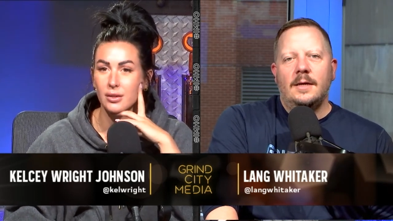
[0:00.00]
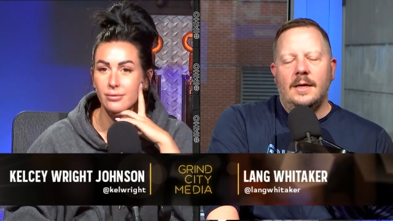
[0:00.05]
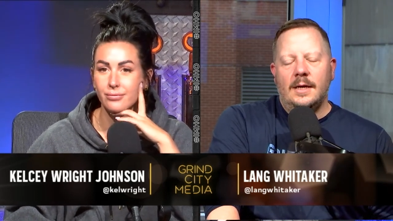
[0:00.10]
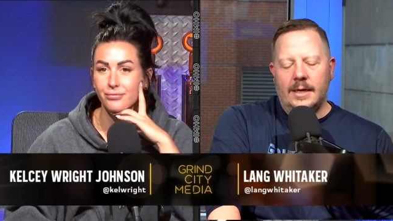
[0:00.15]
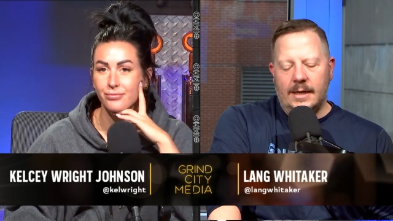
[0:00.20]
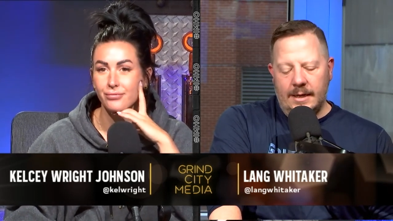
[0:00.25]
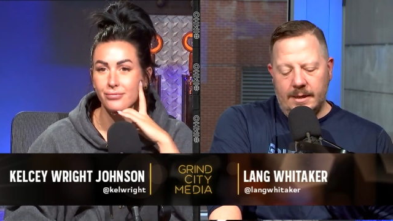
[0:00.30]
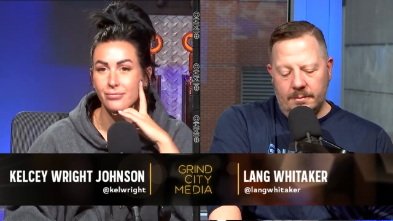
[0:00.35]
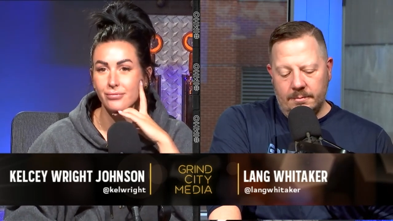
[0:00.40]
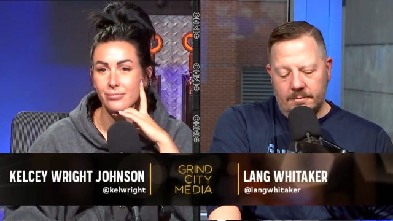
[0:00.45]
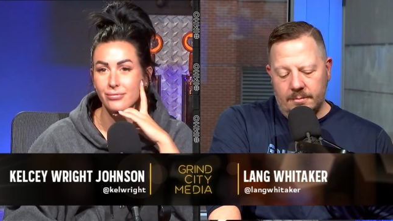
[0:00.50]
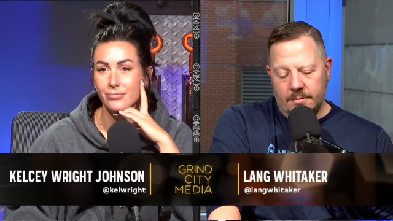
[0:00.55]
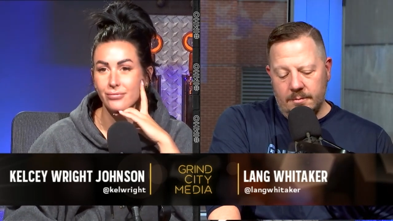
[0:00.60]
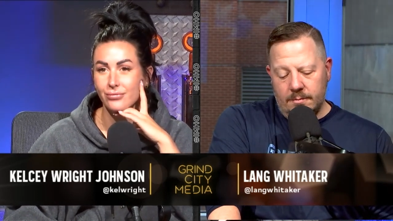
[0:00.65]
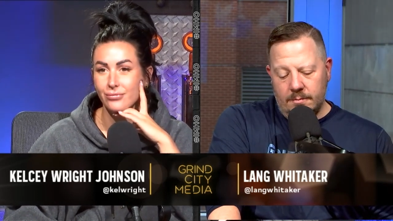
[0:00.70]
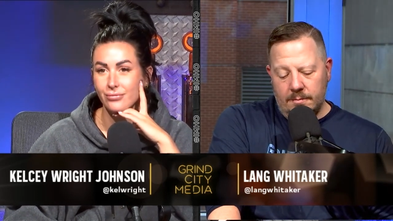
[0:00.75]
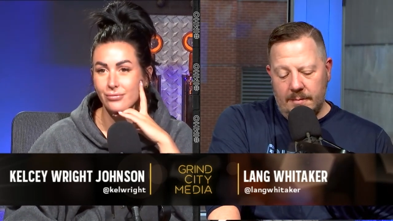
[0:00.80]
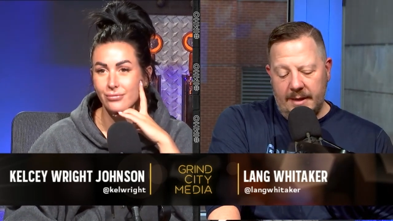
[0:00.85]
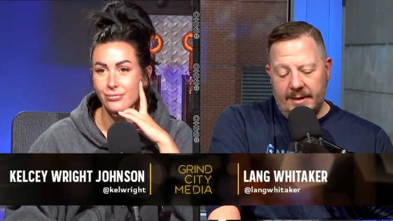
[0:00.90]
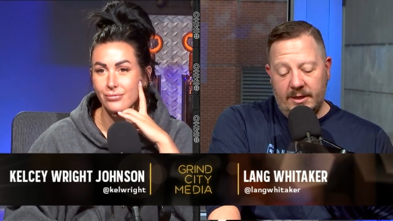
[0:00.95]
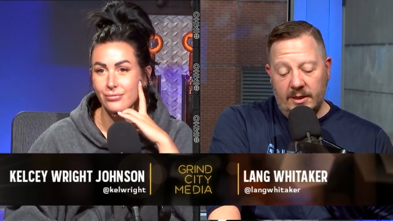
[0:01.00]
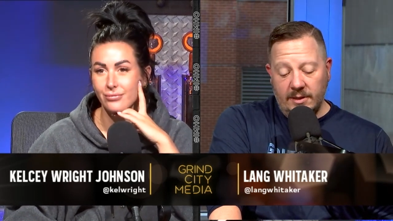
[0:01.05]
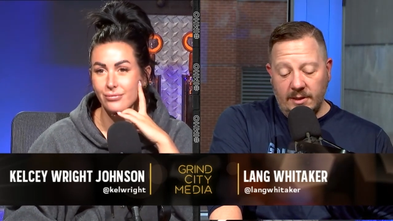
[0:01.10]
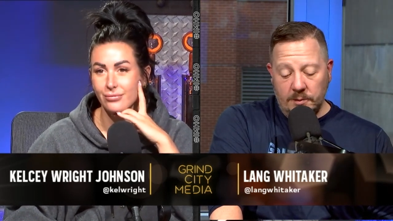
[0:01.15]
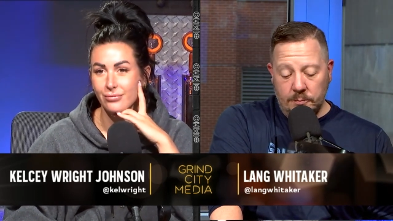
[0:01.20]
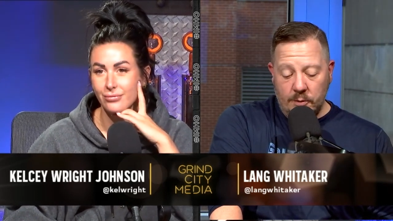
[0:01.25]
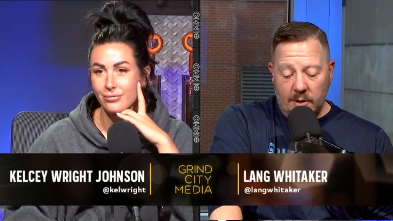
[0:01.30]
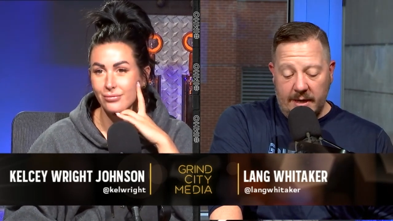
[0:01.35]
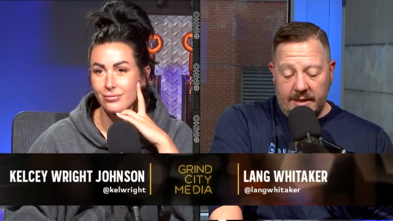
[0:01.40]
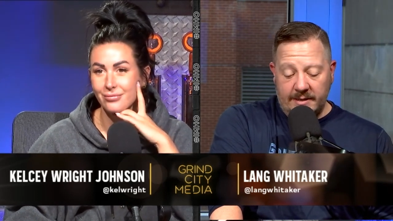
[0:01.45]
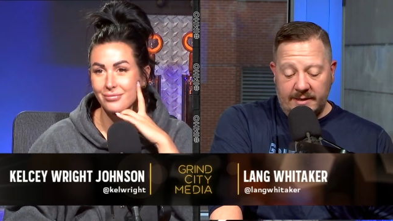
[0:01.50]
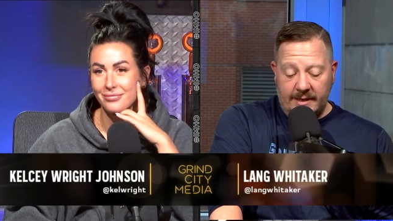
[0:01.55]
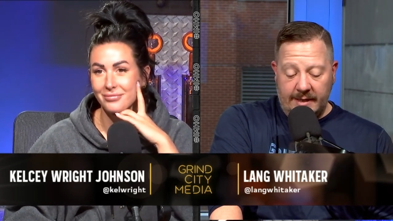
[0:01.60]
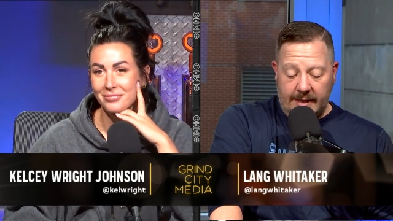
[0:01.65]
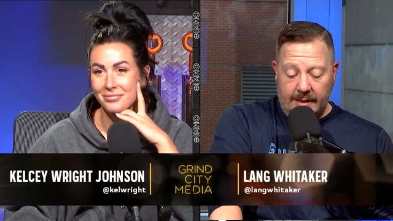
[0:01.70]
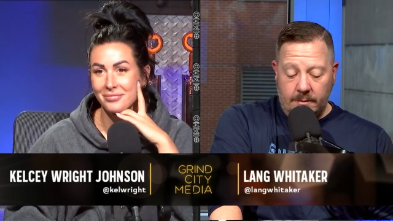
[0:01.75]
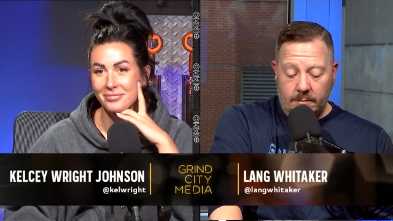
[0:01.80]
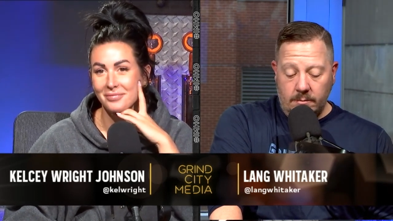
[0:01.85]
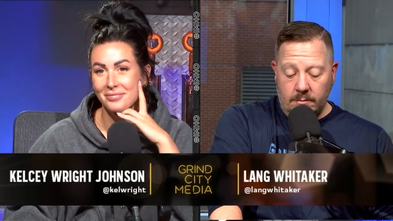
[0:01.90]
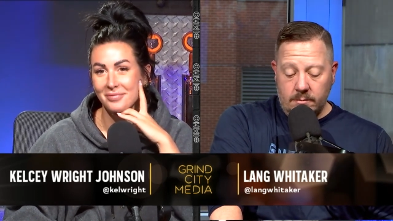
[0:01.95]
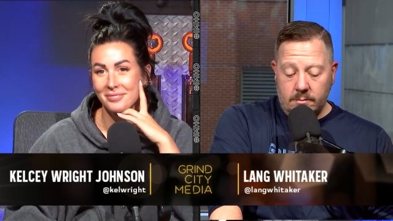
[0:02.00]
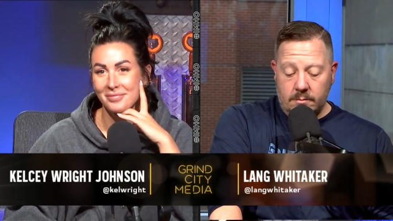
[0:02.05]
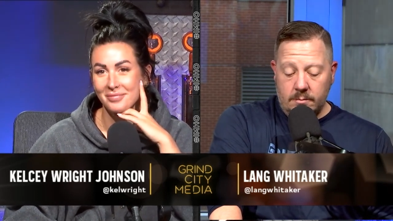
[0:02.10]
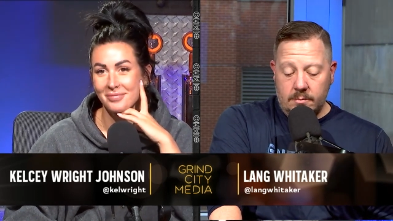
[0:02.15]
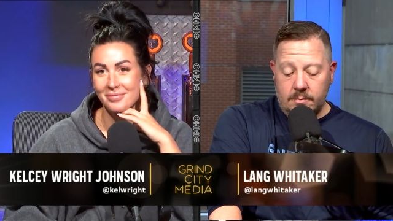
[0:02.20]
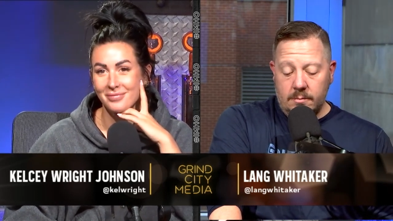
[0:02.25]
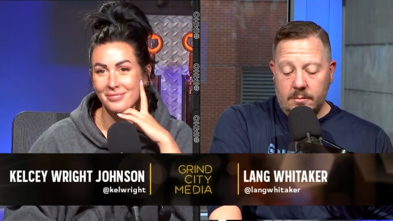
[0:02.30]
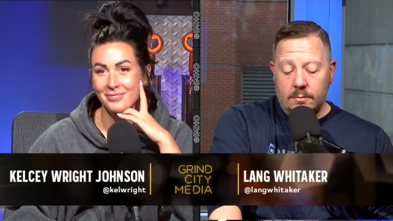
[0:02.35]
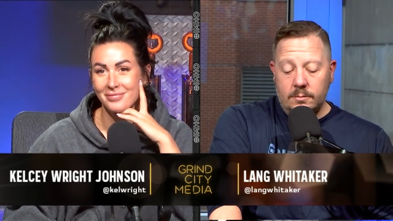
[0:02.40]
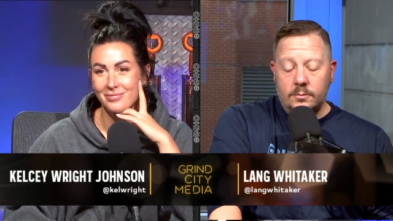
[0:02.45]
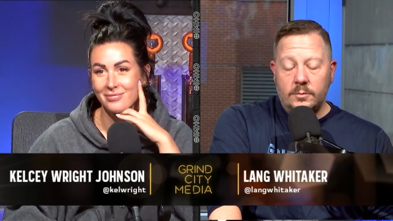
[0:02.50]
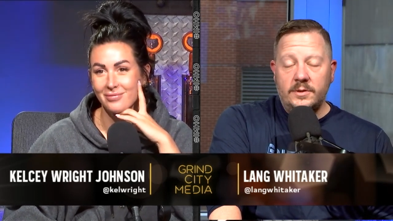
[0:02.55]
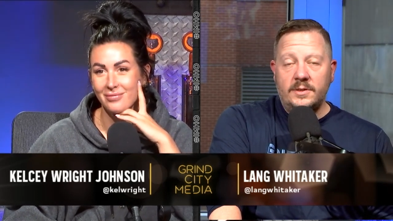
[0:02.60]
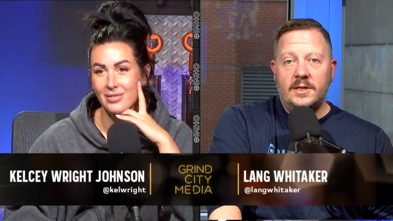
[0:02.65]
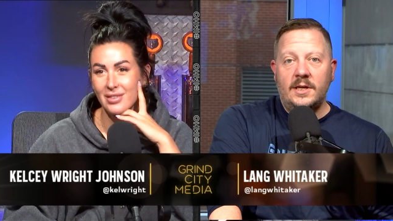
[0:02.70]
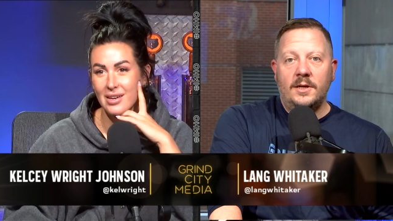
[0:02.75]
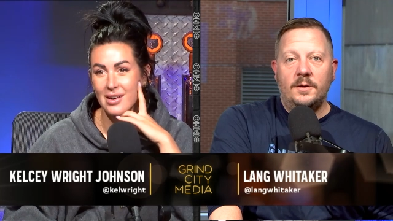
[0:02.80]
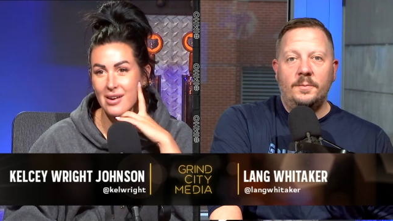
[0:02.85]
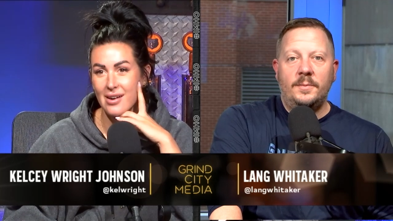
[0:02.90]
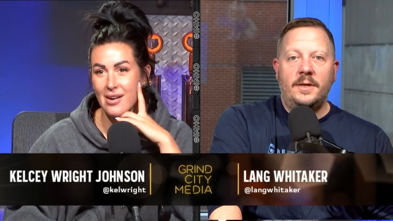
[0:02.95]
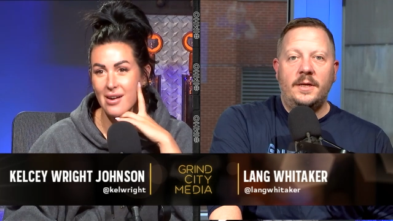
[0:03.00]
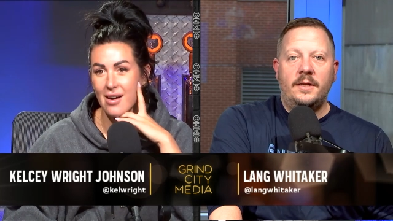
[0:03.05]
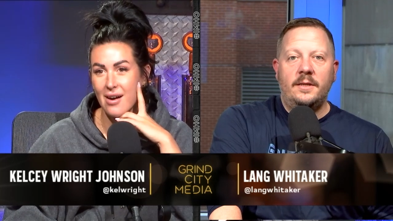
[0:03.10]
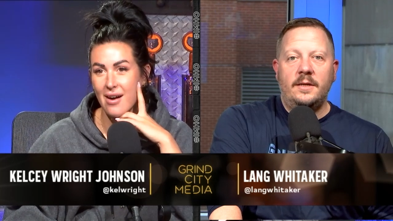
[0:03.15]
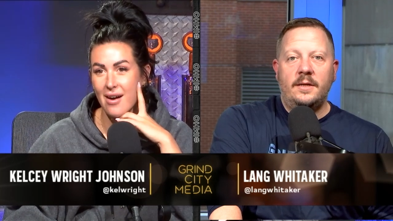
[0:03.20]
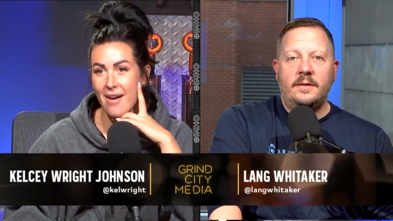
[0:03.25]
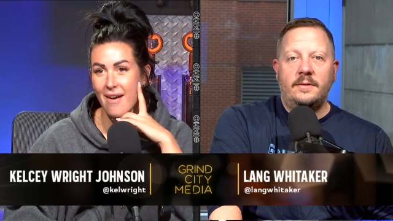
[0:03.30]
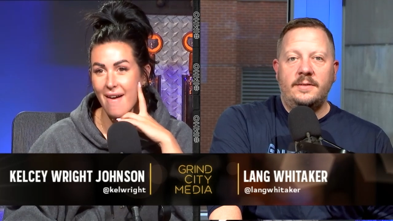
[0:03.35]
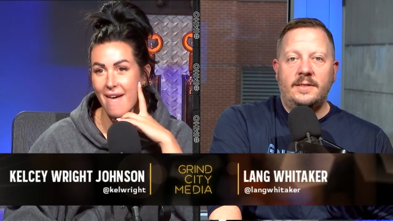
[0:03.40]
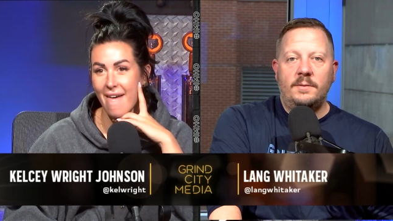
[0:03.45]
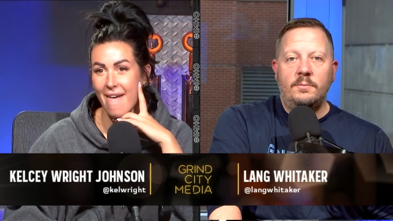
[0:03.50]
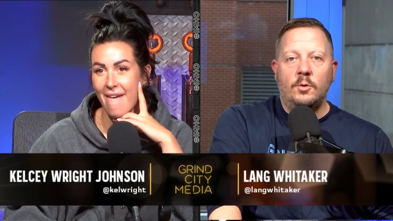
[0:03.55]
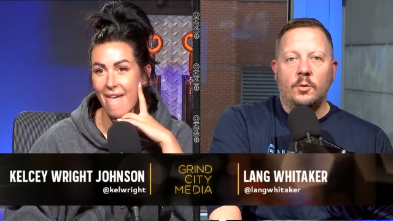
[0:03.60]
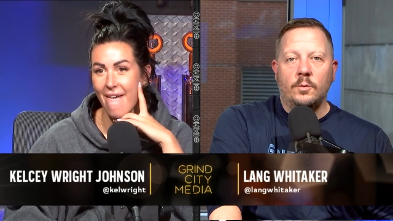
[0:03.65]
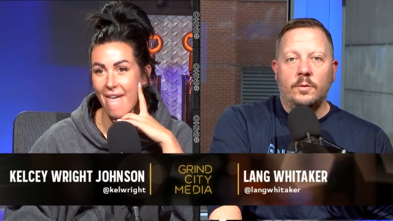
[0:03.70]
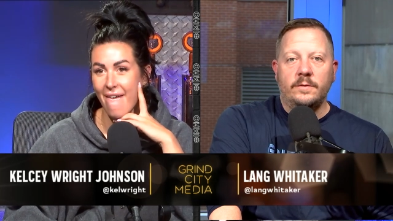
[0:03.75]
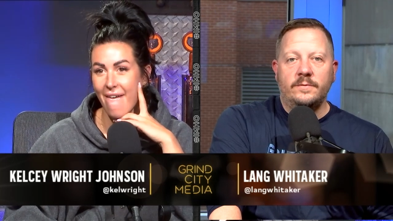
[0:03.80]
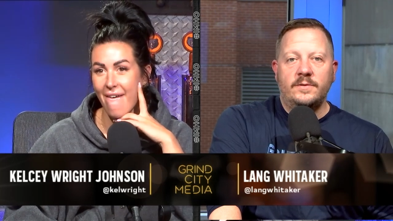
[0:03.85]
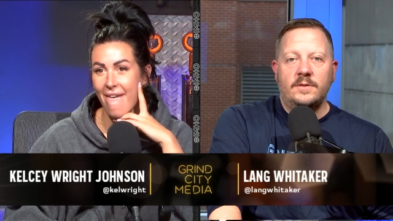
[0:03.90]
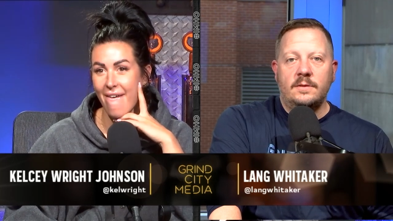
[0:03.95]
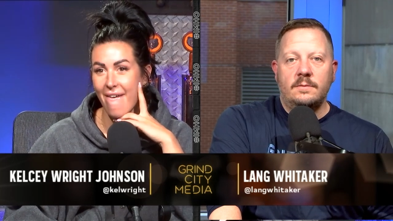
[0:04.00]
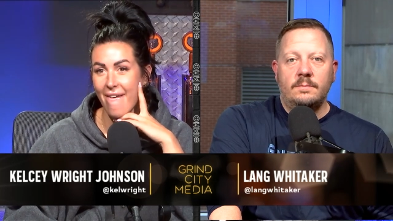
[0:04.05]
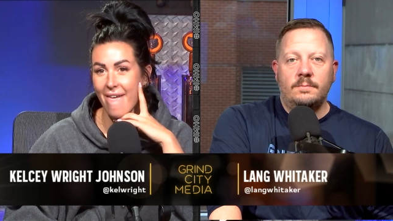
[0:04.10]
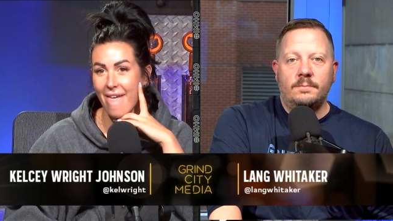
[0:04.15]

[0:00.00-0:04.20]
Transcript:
Speaker 1: Um, my good surprise team was going to be the Timberwolves.